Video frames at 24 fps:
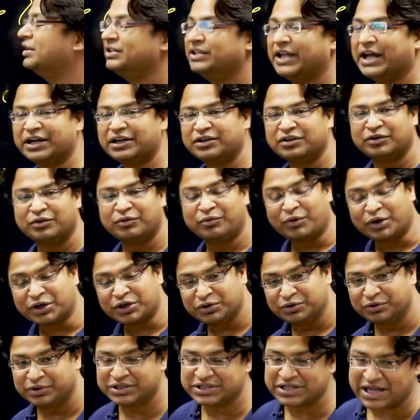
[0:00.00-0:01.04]
that what
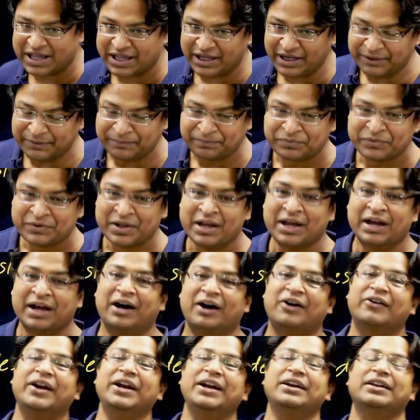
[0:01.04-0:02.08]
you desire.
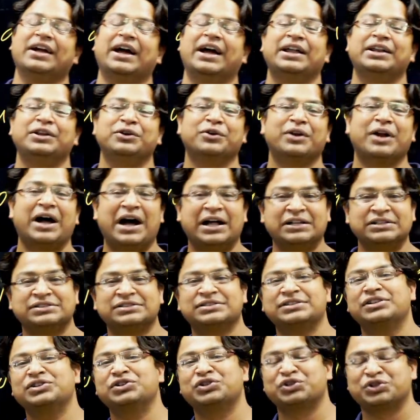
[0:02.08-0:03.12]
All right, and your
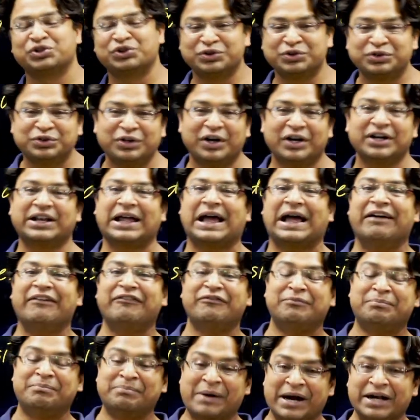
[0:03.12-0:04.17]
answer should not
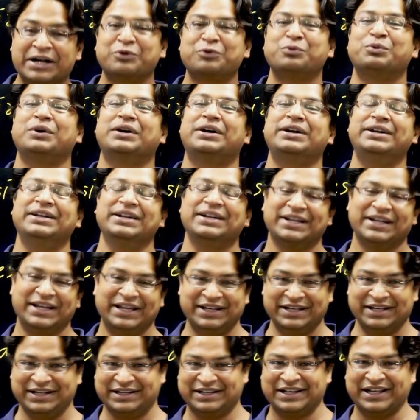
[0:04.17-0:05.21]
have but word
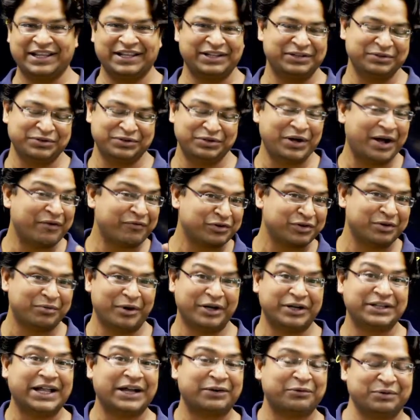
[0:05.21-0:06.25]
in it. Like you have to
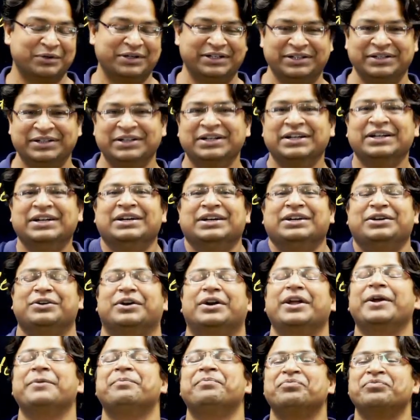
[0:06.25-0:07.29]
avoid that word.
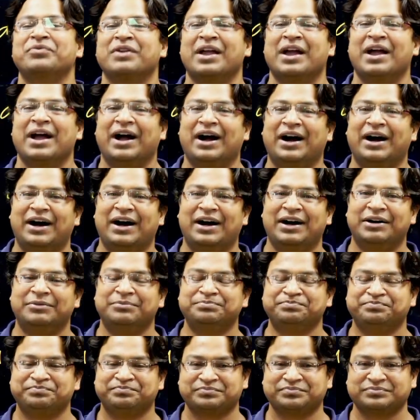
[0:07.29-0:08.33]
Okay,
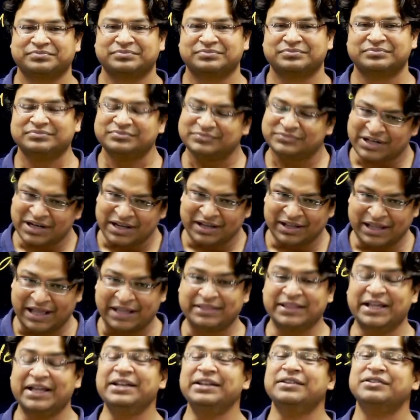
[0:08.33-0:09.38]

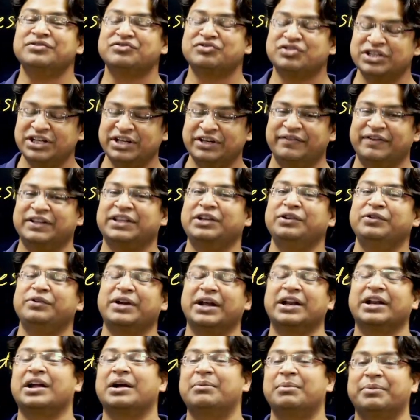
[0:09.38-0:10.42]
and then see whether you
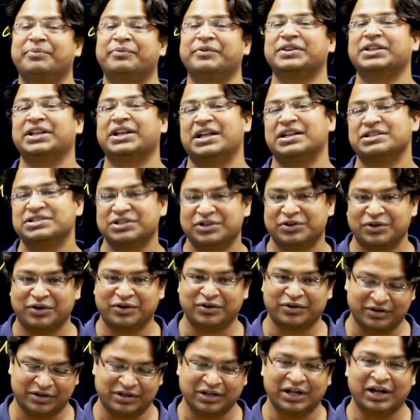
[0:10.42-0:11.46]
can come up with an answer or
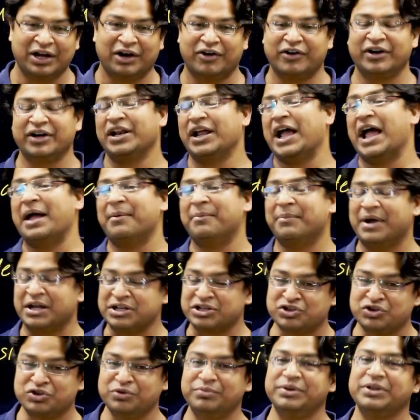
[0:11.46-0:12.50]
not. All right, I'm
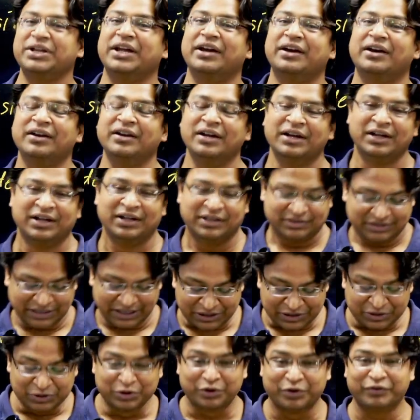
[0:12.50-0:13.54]
assuming here
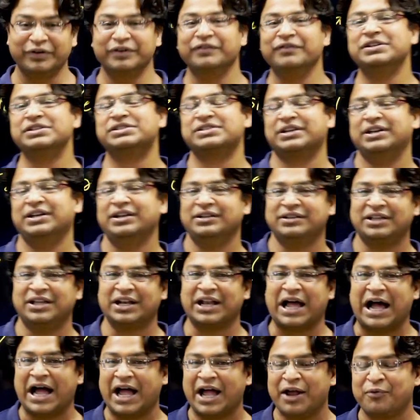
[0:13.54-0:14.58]
that no one will say
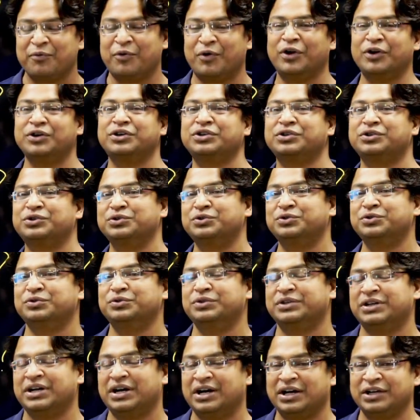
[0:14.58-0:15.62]
that I want
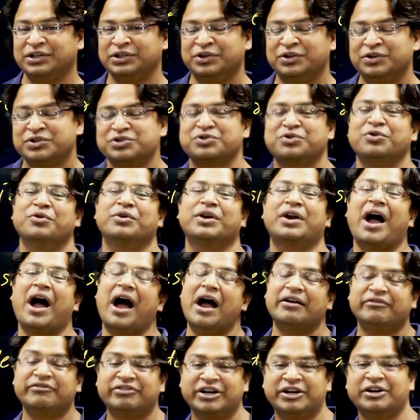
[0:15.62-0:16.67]
to score
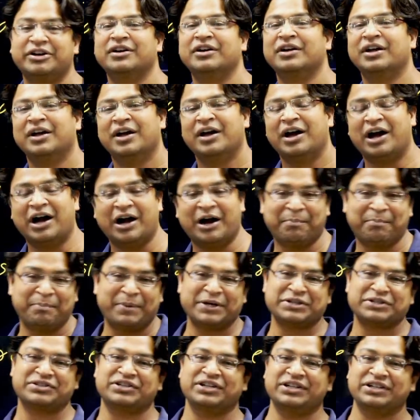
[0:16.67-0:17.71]

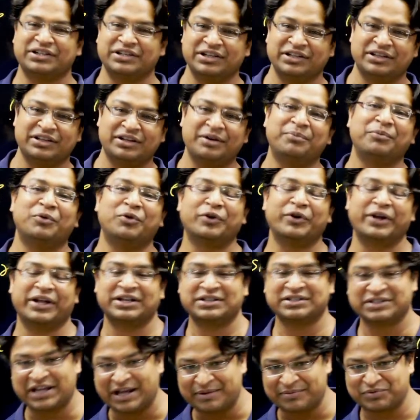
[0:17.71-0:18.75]
100% in the board
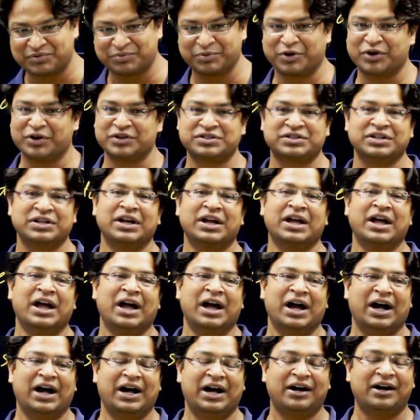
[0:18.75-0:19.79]
exams, because
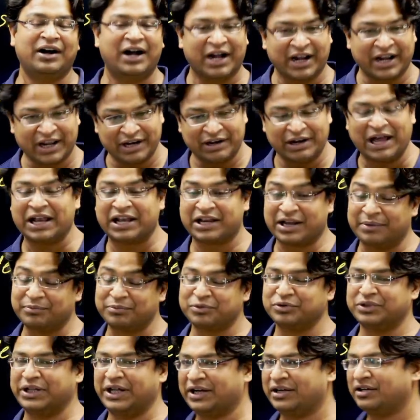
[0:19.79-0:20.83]
again, I'll come
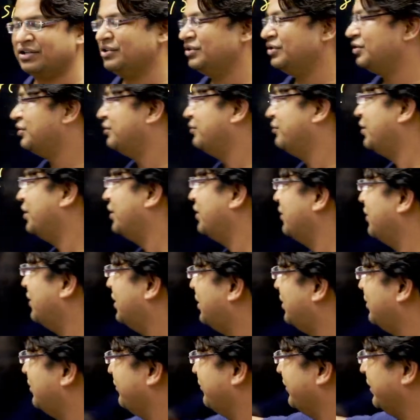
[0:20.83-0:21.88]
to that.
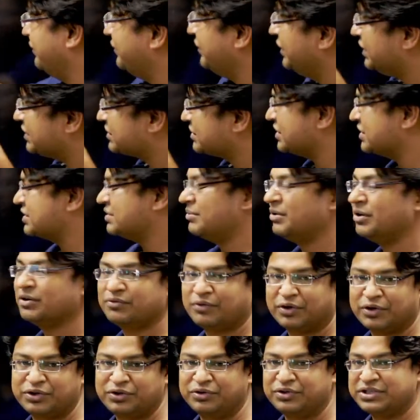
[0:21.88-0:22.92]
When we discuss about
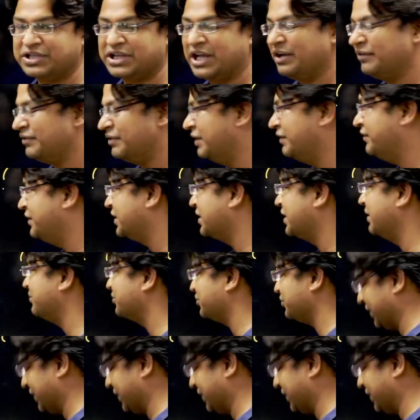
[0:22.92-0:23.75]
what you desire, we will come to